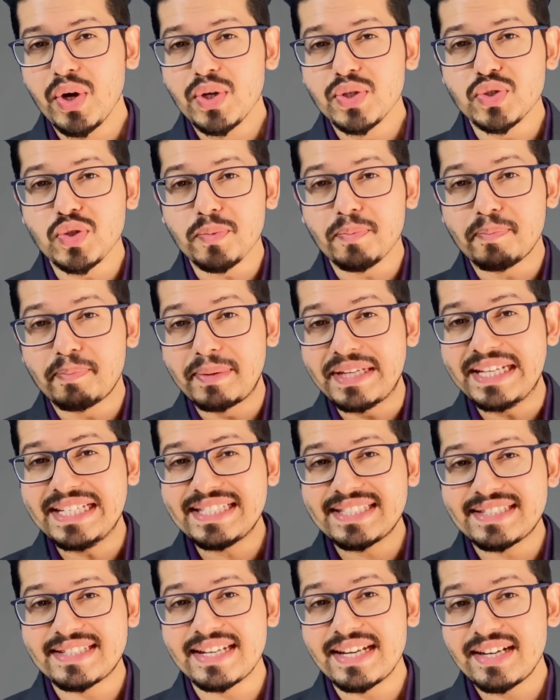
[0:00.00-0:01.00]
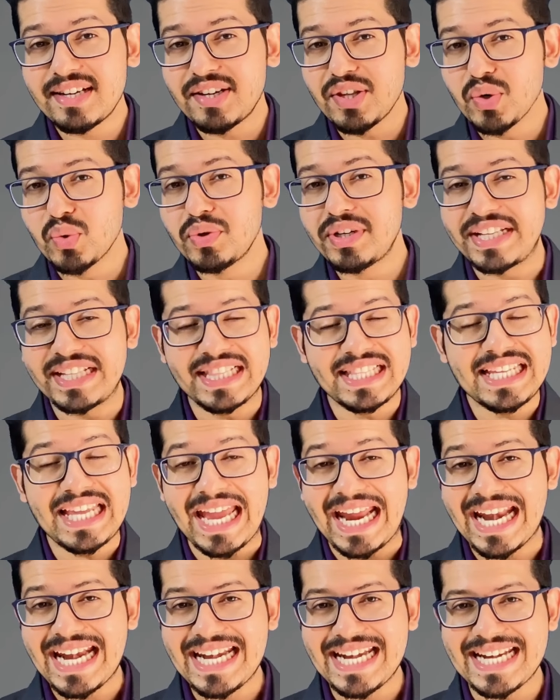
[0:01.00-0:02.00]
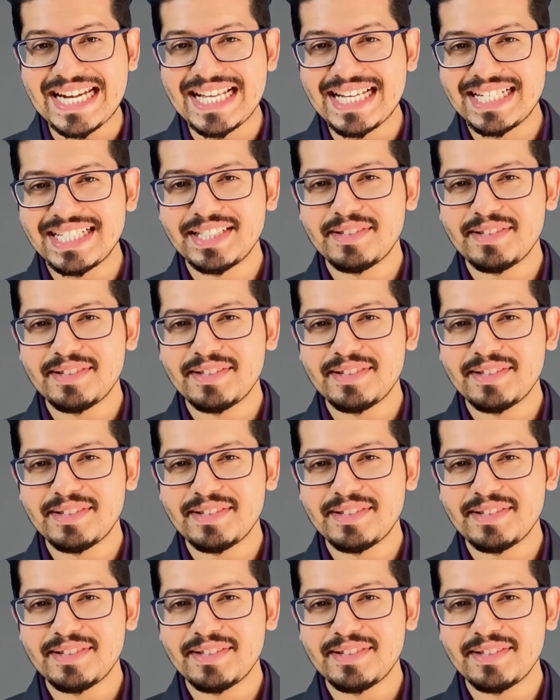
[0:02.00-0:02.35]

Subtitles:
so please stay tuned till the end.